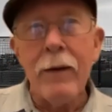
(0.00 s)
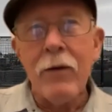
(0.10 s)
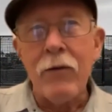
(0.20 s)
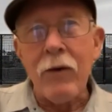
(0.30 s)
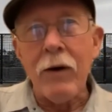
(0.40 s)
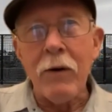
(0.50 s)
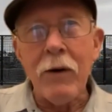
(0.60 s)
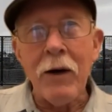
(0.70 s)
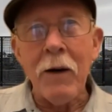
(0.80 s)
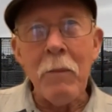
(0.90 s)

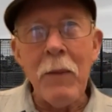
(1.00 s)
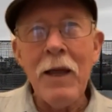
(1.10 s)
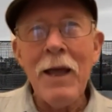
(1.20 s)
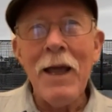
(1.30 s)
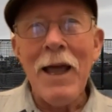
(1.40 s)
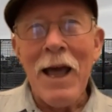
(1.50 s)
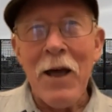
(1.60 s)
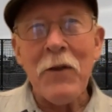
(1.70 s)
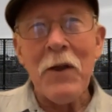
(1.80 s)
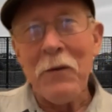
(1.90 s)
so um,
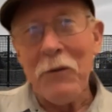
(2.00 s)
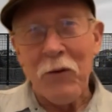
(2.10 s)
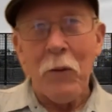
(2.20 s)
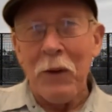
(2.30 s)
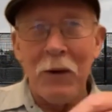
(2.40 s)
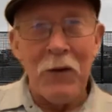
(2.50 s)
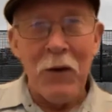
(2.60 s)
and so we,